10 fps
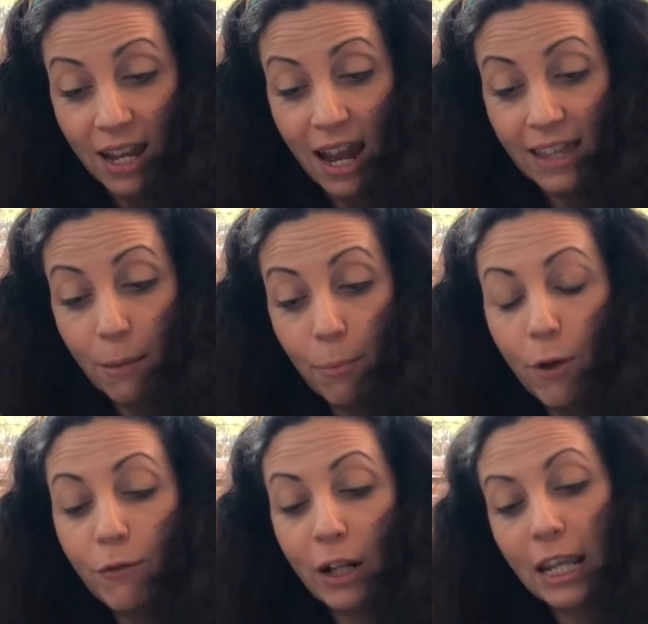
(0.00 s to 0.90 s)
and they
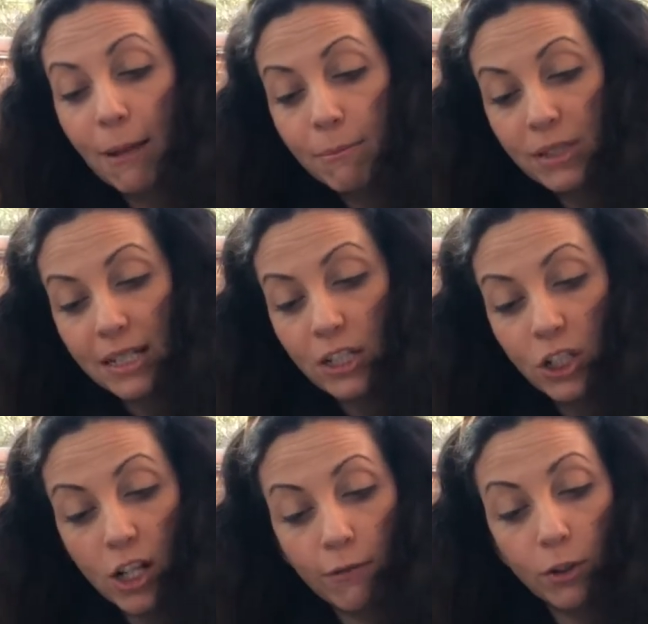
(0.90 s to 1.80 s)
both clumsily
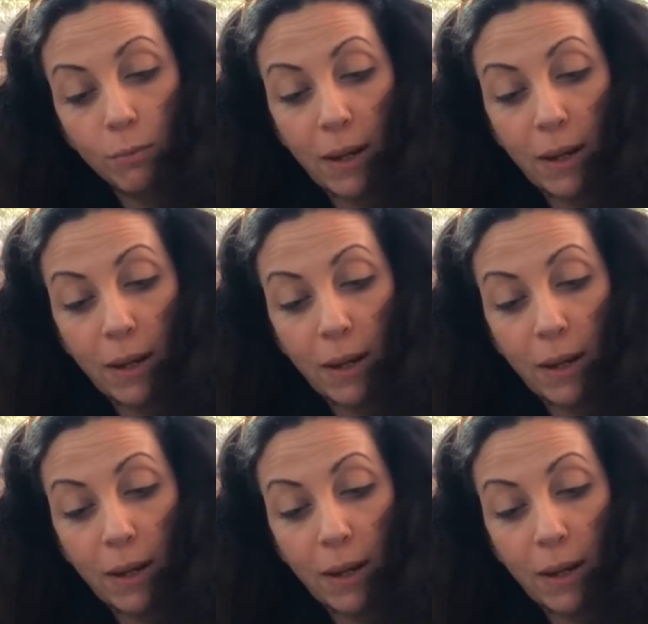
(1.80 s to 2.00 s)
shuffled